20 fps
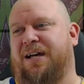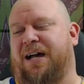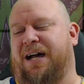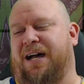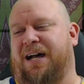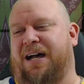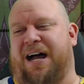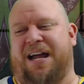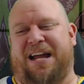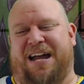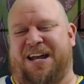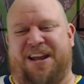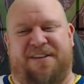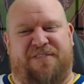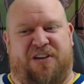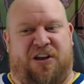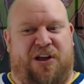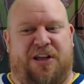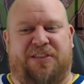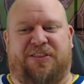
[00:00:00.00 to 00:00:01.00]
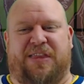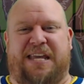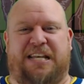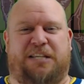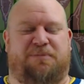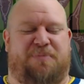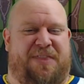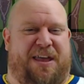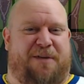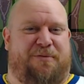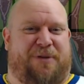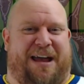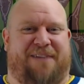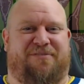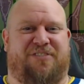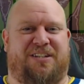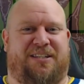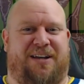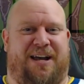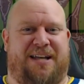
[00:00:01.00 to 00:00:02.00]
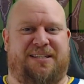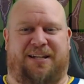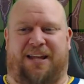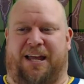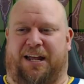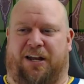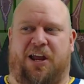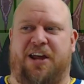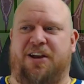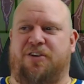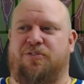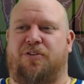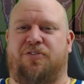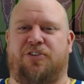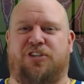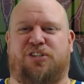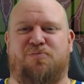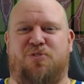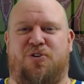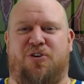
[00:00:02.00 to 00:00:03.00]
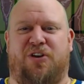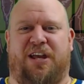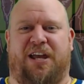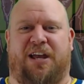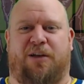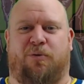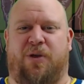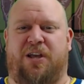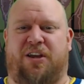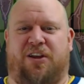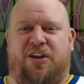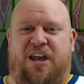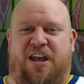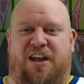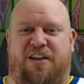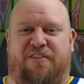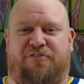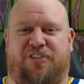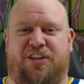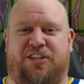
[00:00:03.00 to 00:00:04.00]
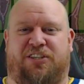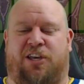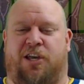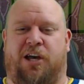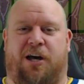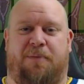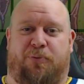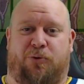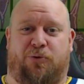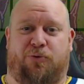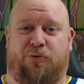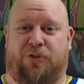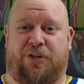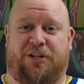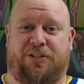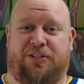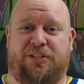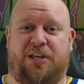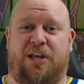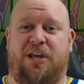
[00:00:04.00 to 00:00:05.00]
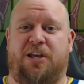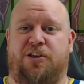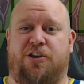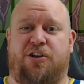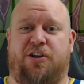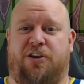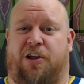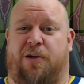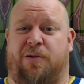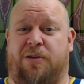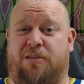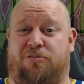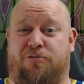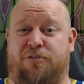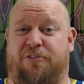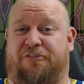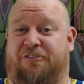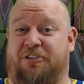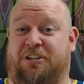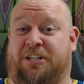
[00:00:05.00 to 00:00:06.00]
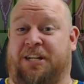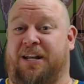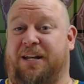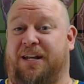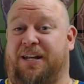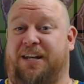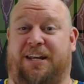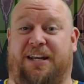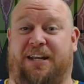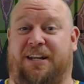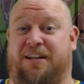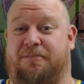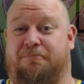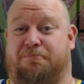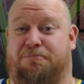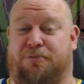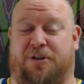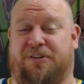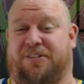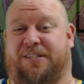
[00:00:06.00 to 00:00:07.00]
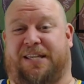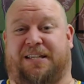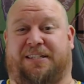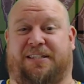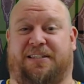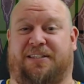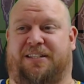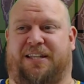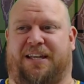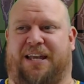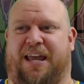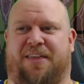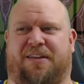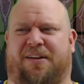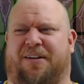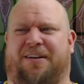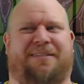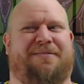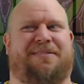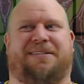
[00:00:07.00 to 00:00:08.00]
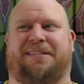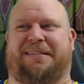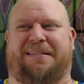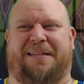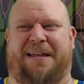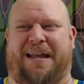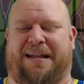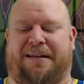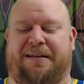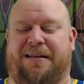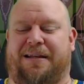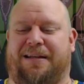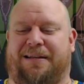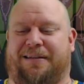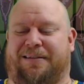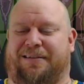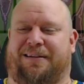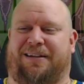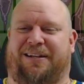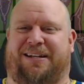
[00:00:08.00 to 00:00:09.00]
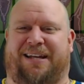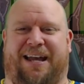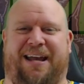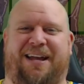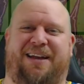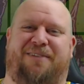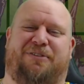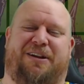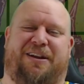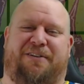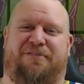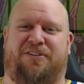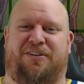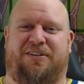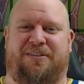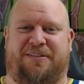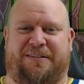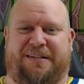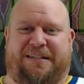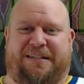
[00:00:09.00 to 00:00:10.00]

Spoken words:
I never heard these, but they would advertise it like, later on this morning, we're going to have this couple that, you know, going through fertility processes together. And I was like, okay, whatever.